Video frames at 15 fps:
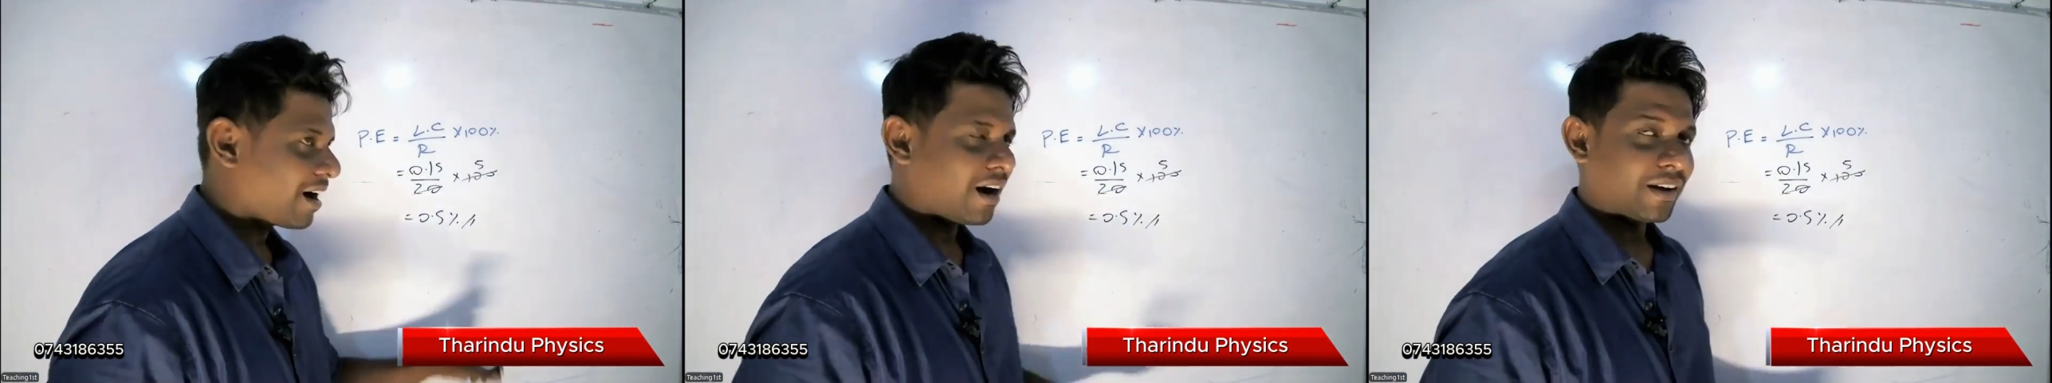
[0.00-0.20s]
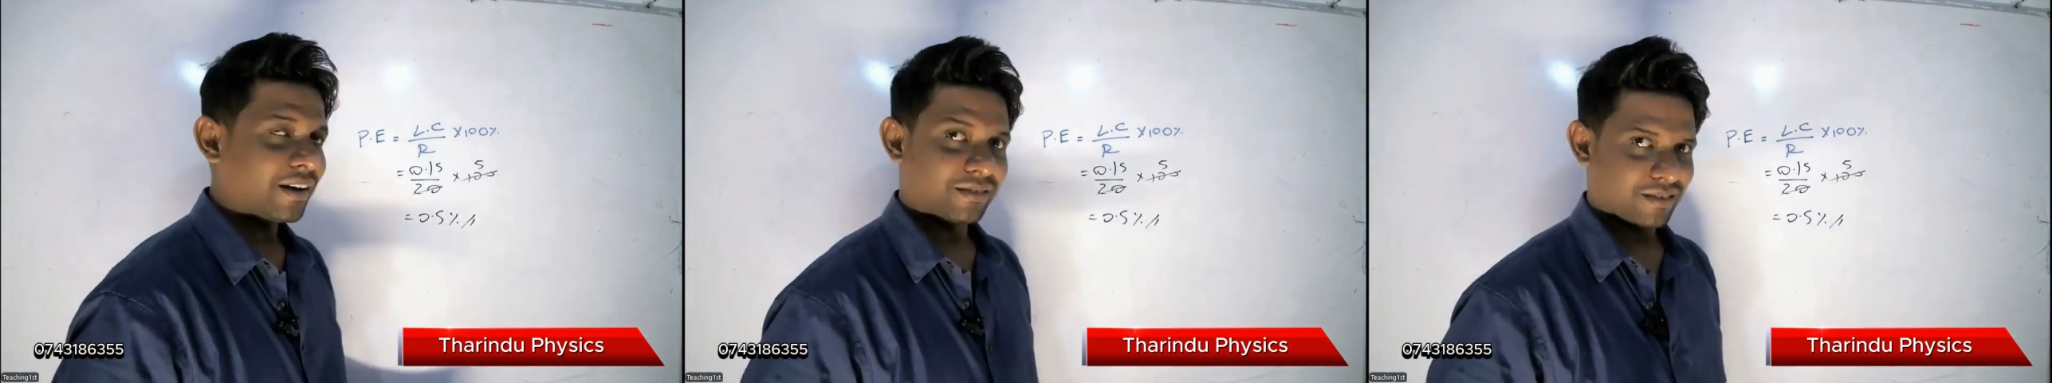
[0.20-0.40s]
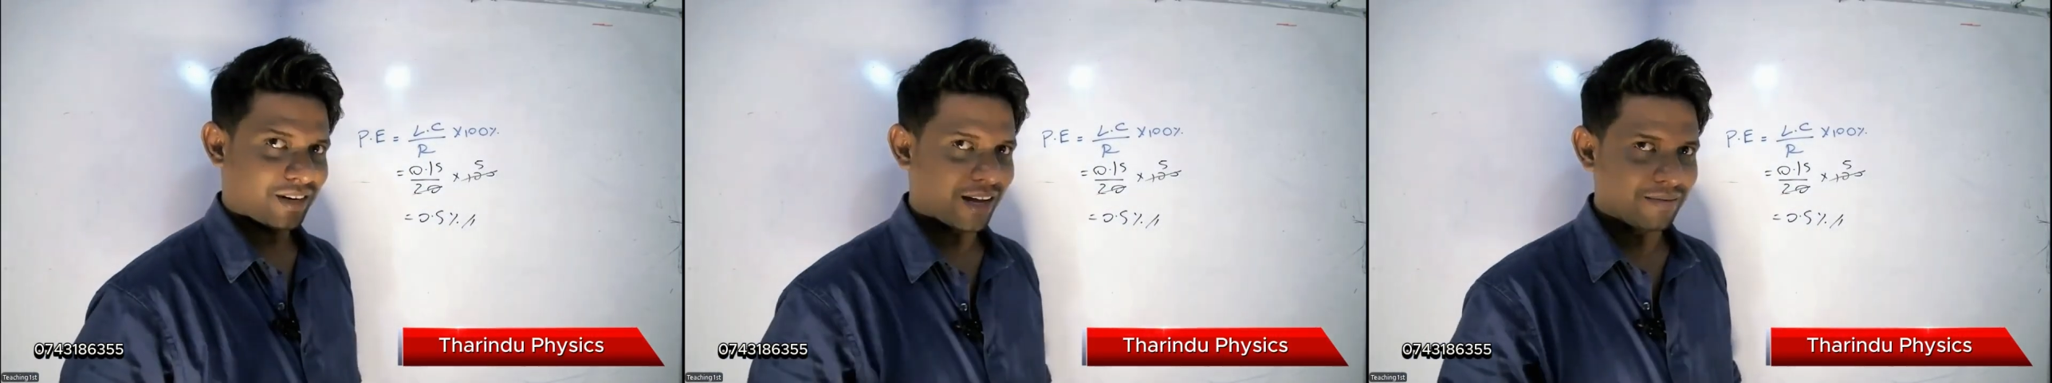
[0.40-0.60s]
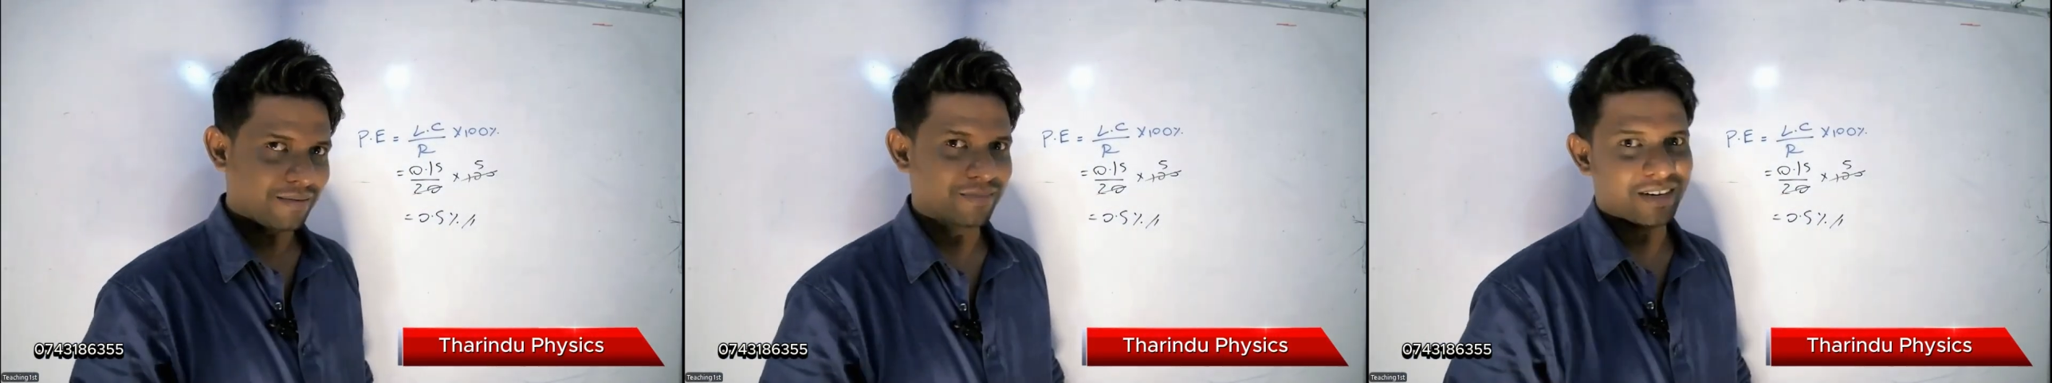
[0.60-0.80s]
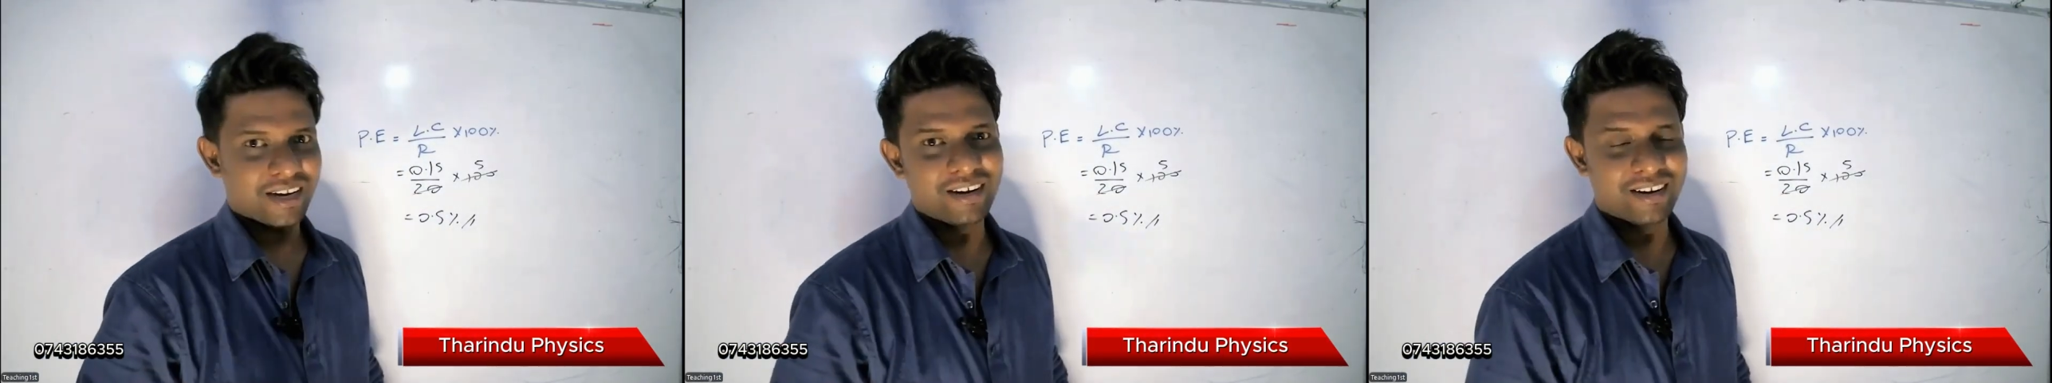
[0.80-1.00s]

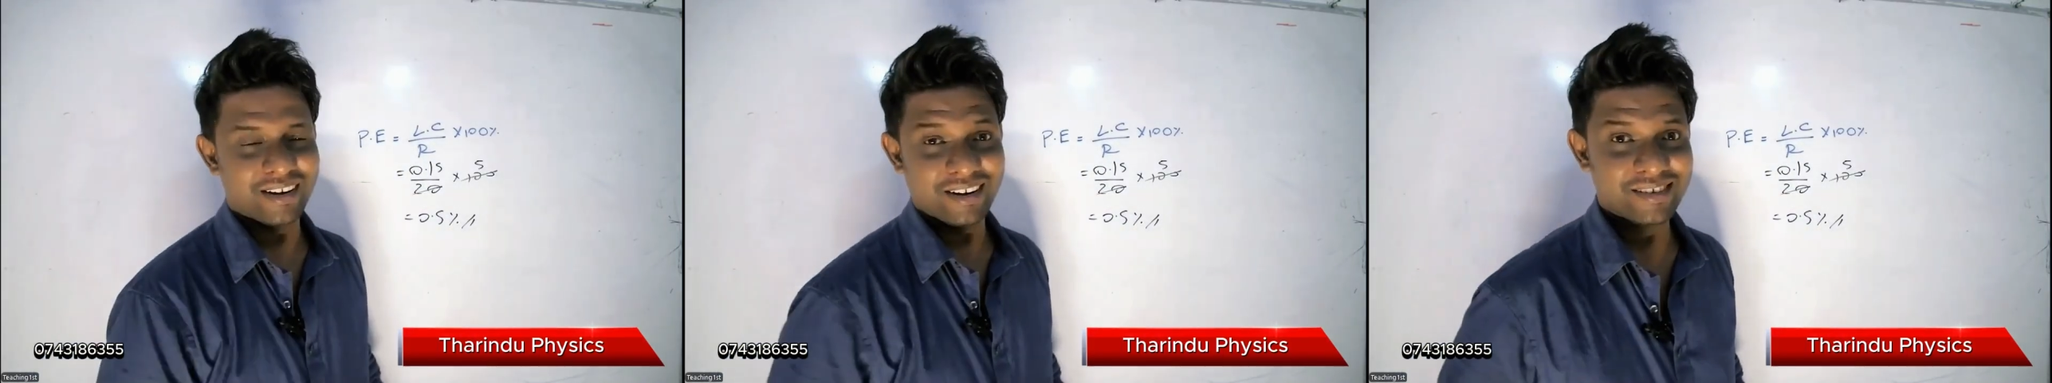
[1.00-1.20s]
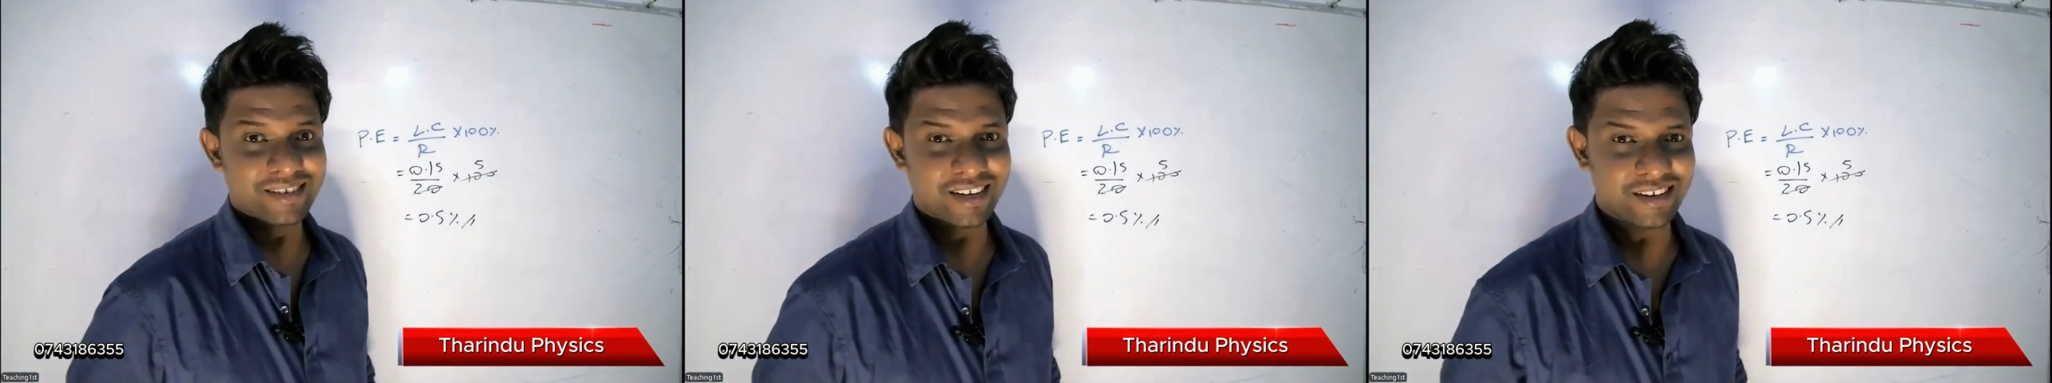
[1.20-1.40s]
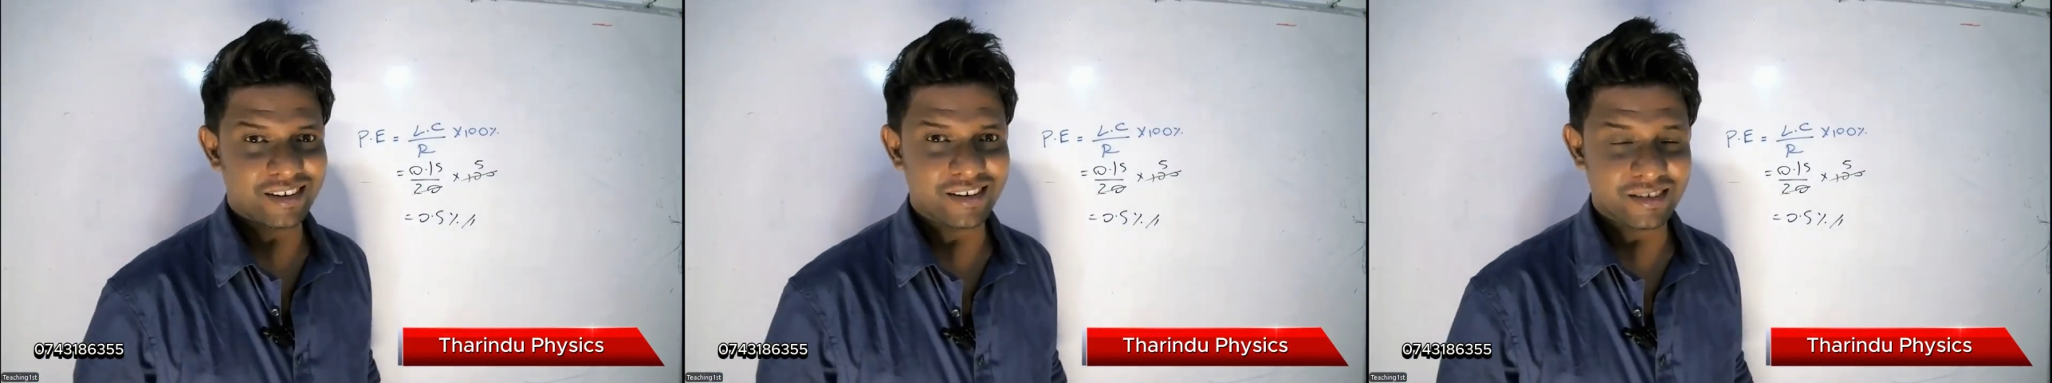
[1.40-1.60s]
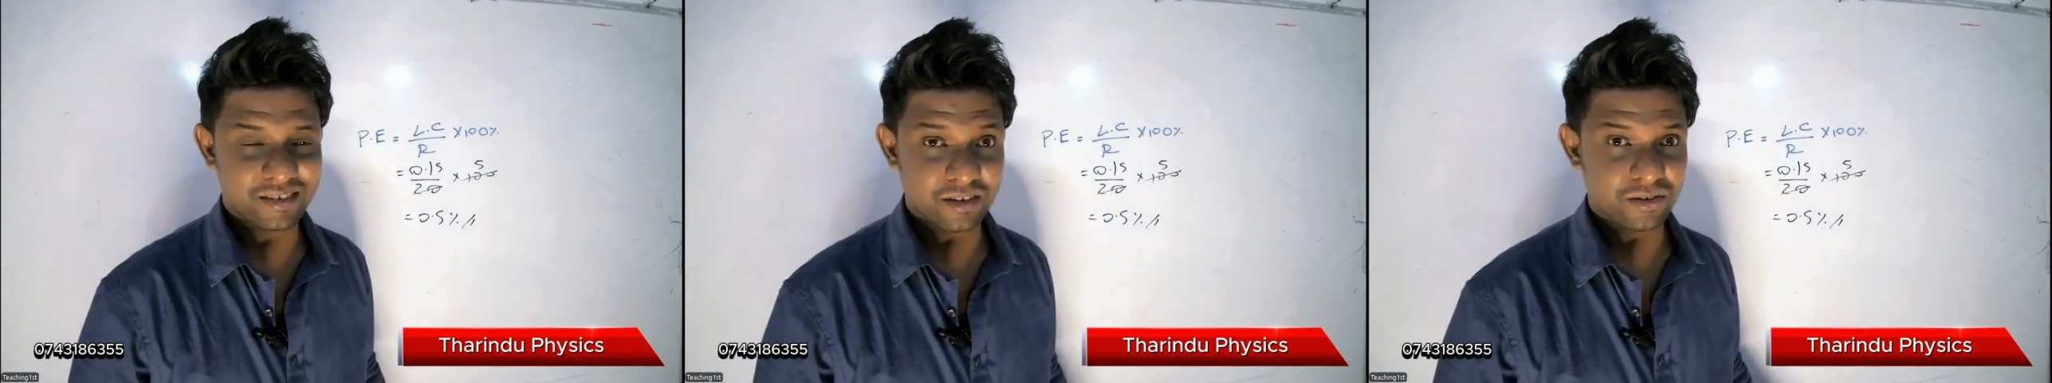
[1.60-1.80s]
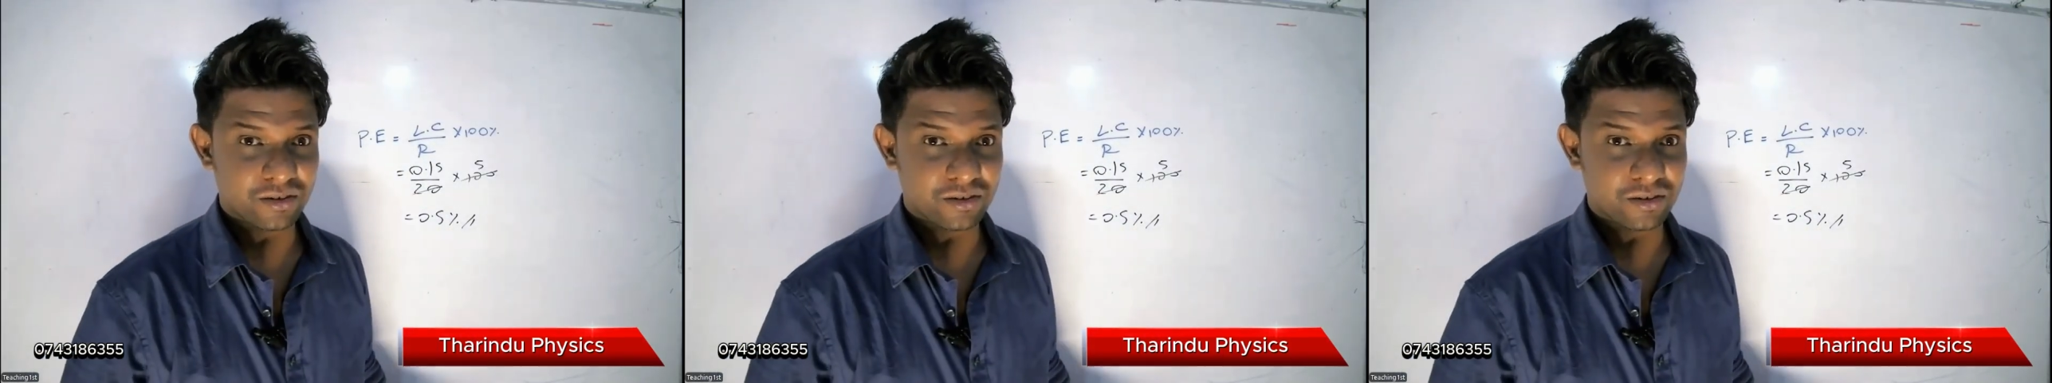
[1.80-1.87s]
time 10 seconds,